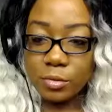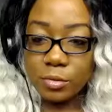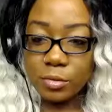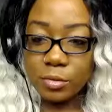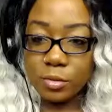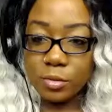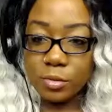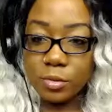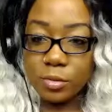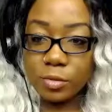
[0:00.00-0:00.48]

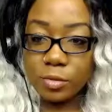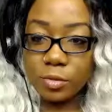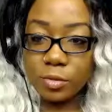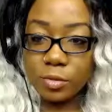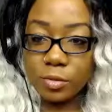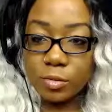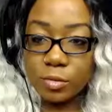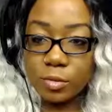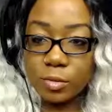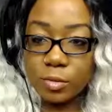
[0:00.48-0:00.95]

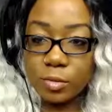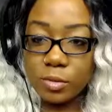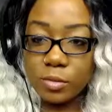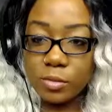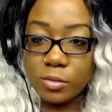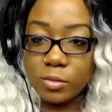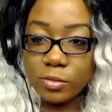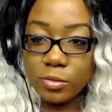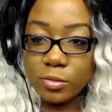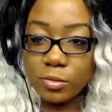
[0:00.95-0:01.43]

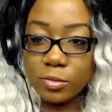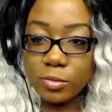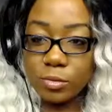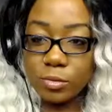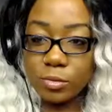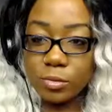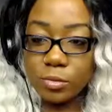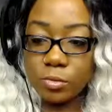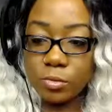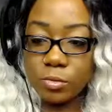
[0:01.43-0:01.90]

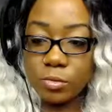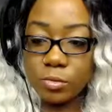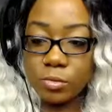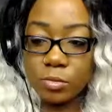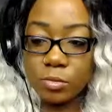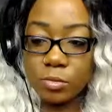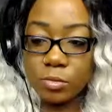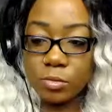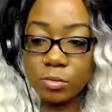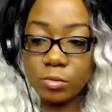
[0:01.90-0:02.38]

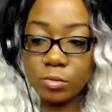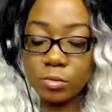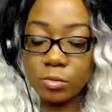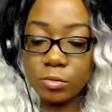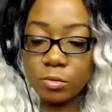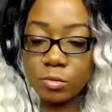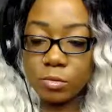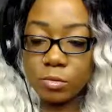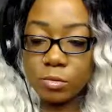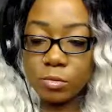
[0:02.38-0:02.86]

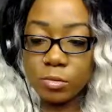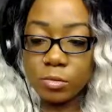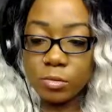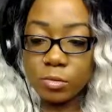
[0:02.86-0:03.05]
No words are spoken by the person on screen.